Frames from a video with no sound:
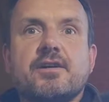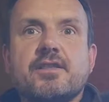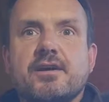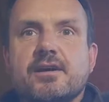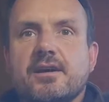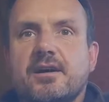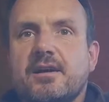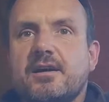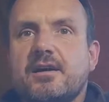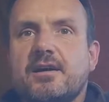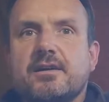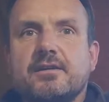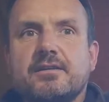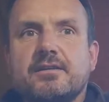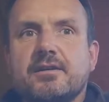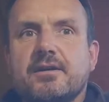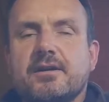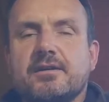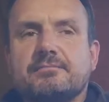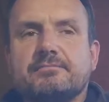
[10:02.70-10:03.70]
and on and
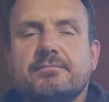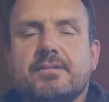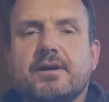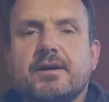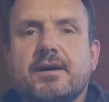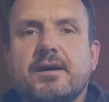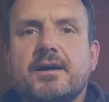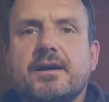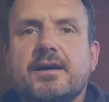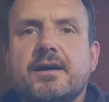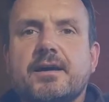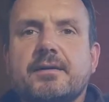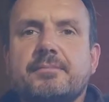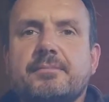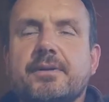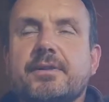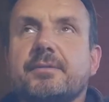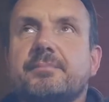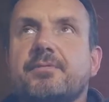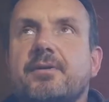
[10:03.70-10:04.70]
on.
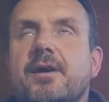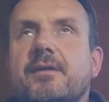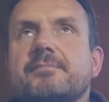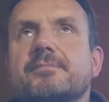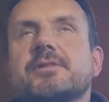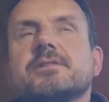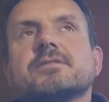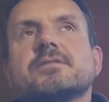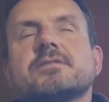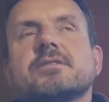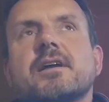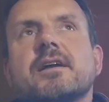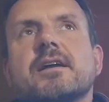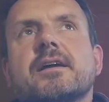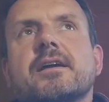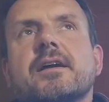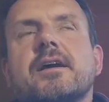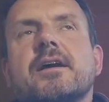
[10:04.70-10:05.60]
But the problem is like